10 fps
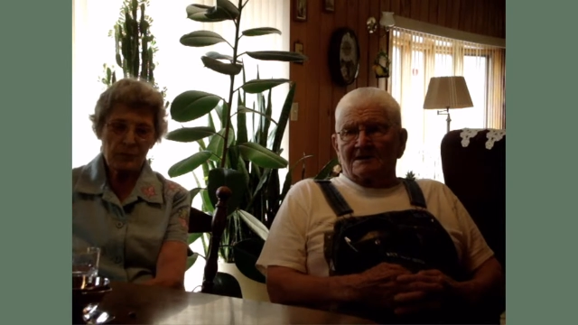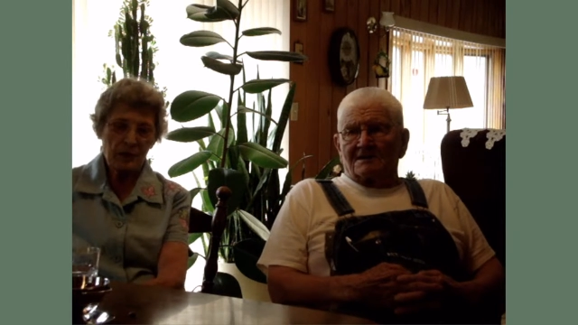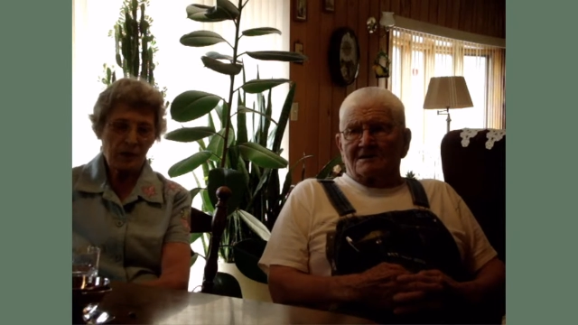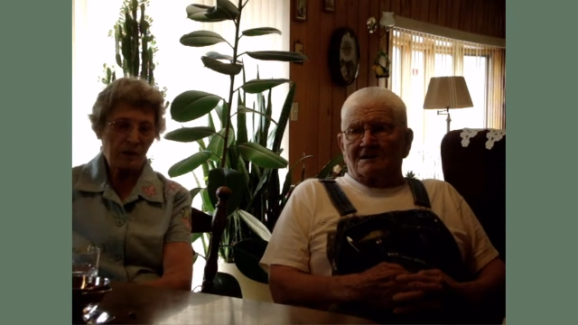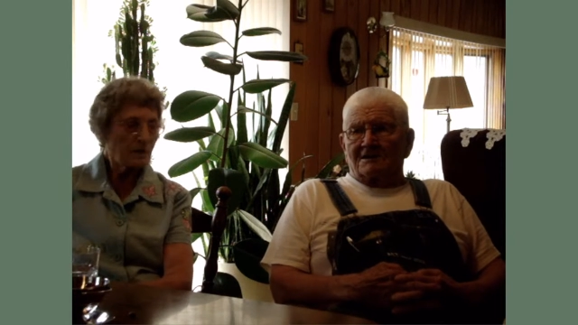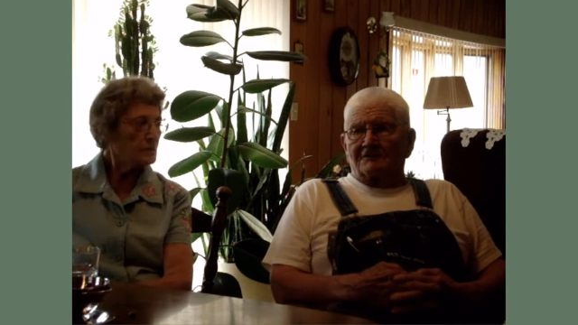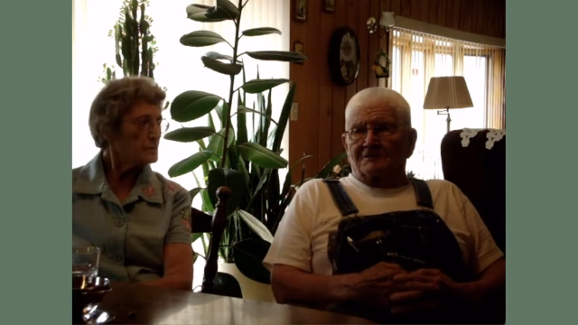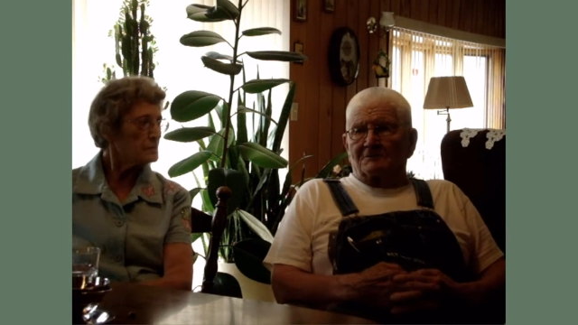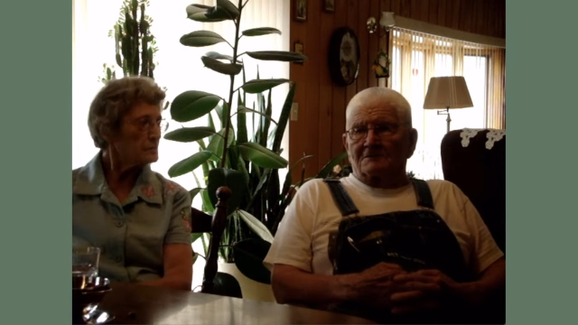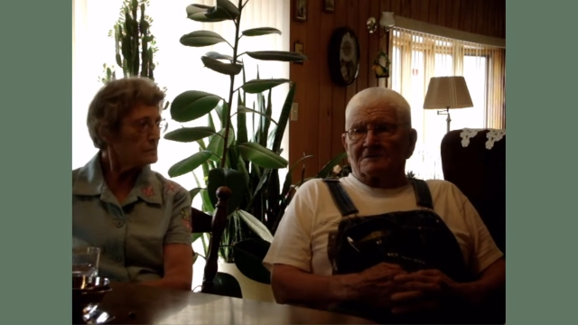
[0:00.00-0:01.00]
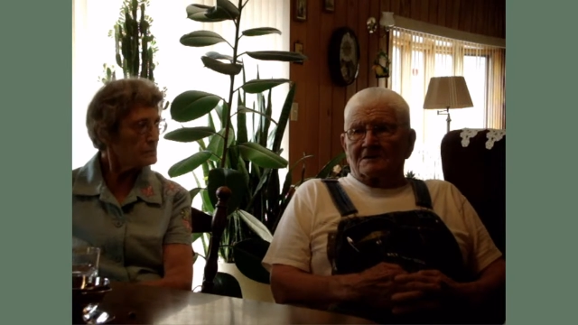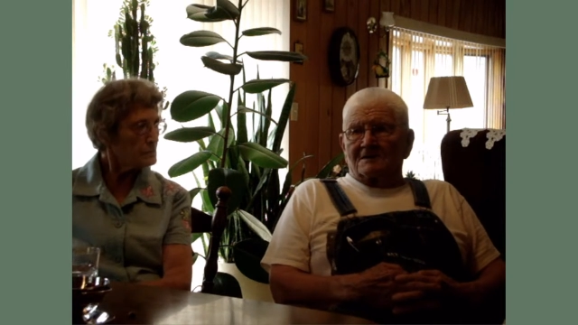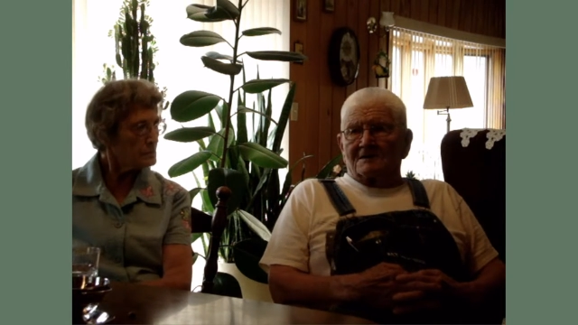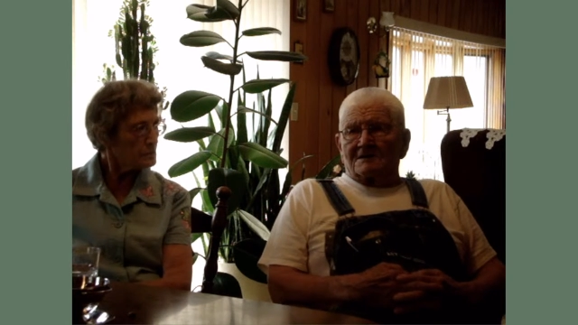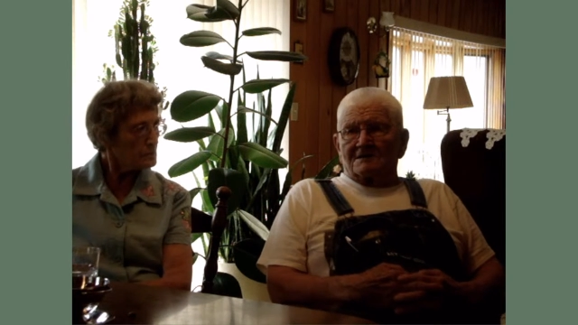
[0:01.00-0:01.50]
Speaker 1: and he left and
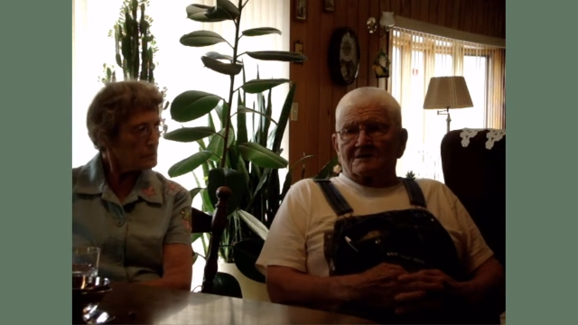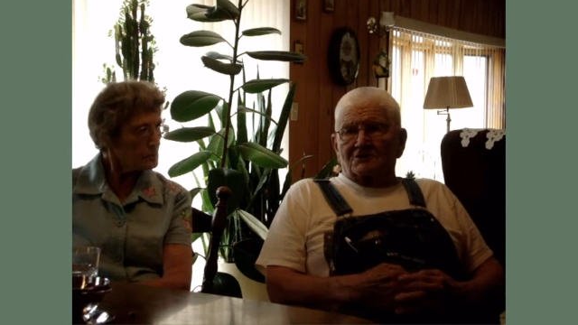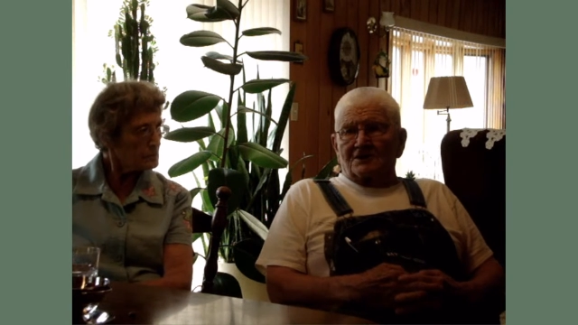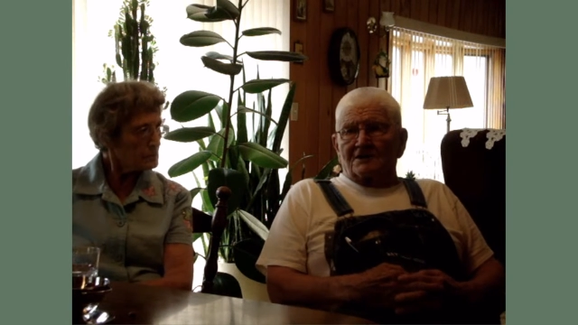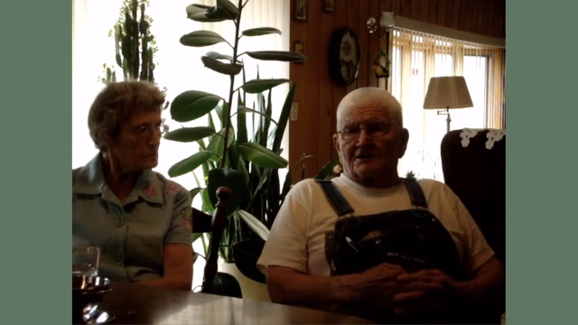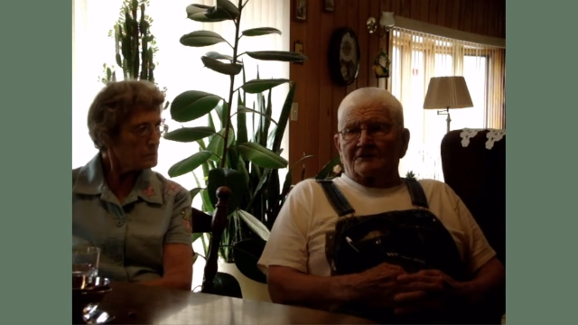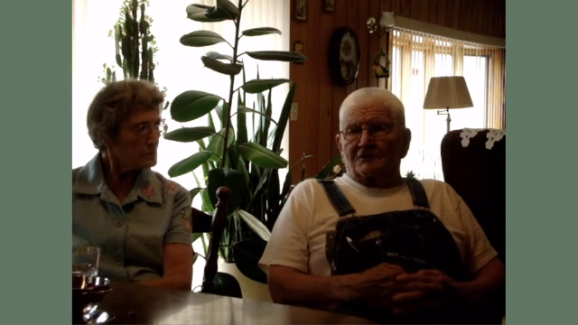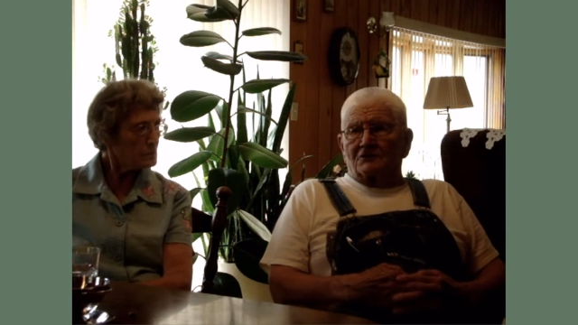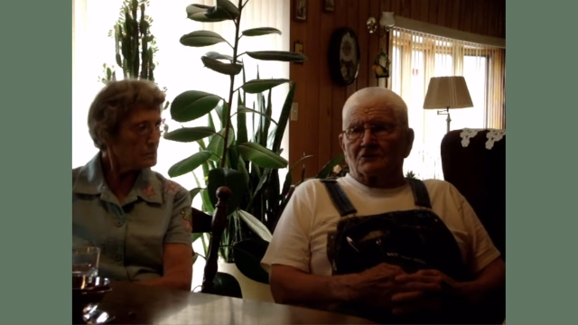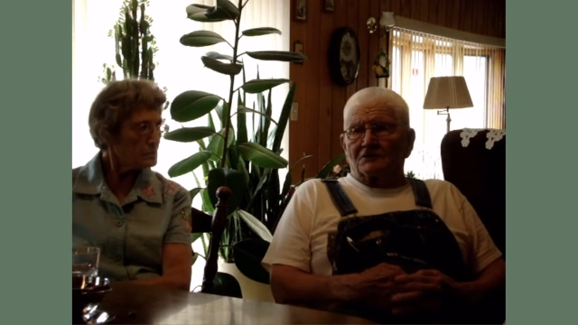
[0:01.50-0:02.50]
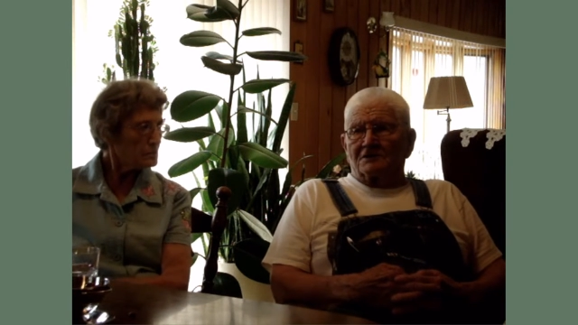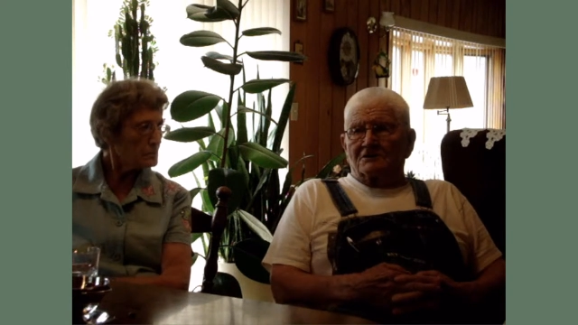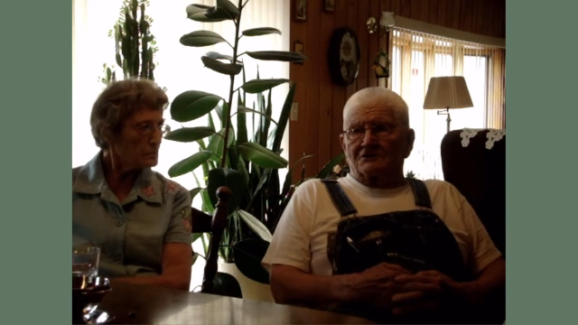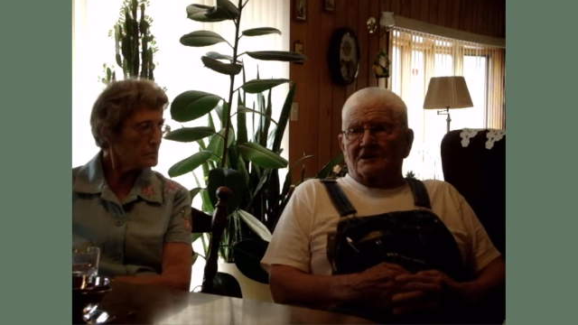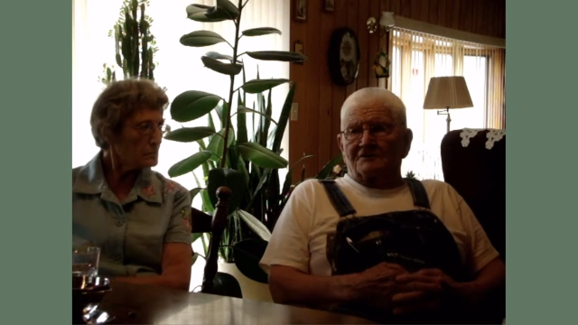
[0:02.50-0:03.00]
stayed there for two
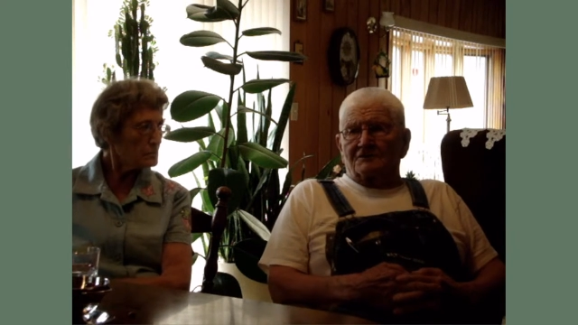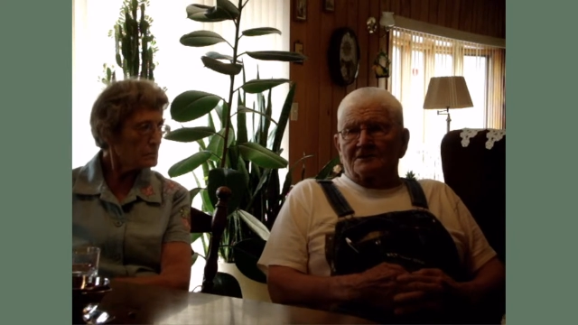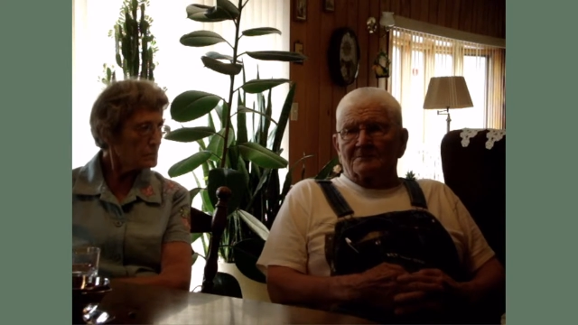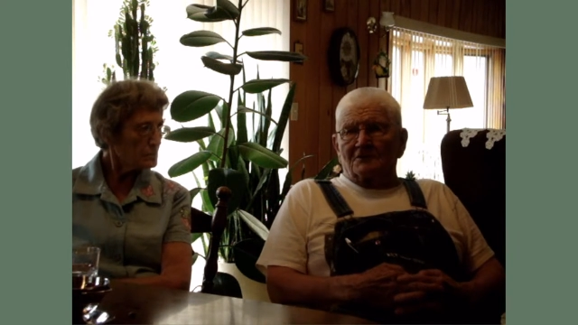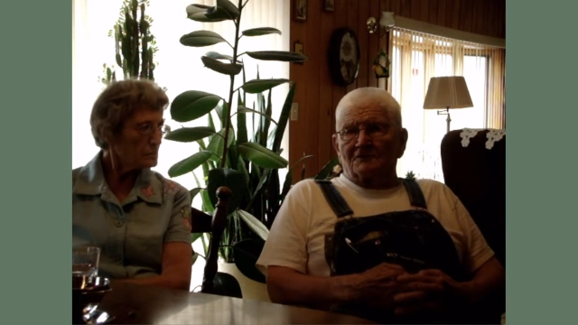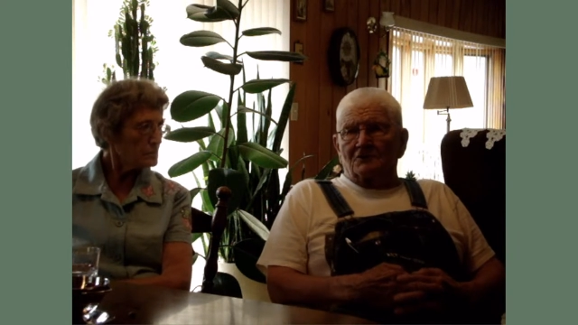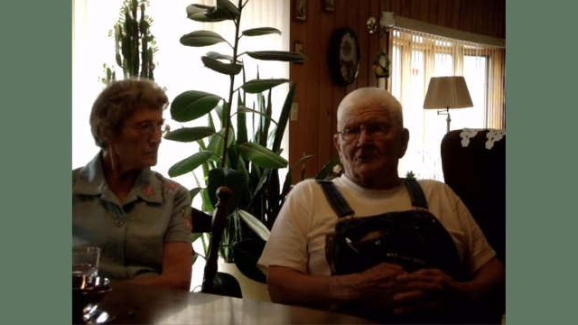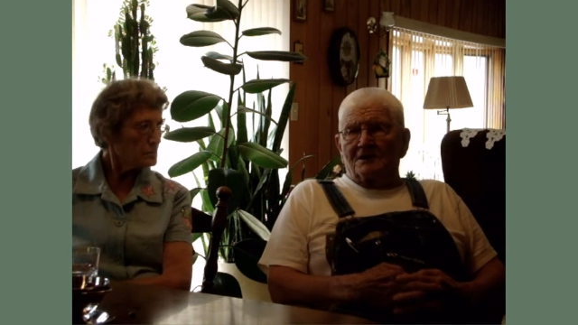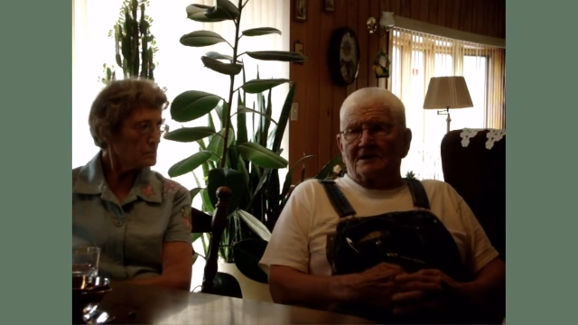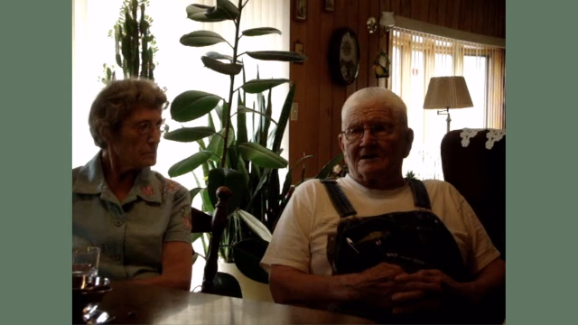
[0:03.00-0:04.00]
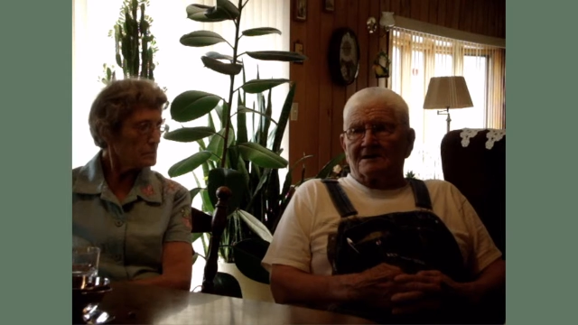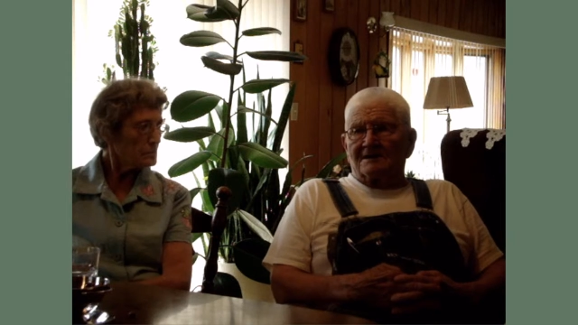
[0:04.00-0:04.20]
years after they moved away.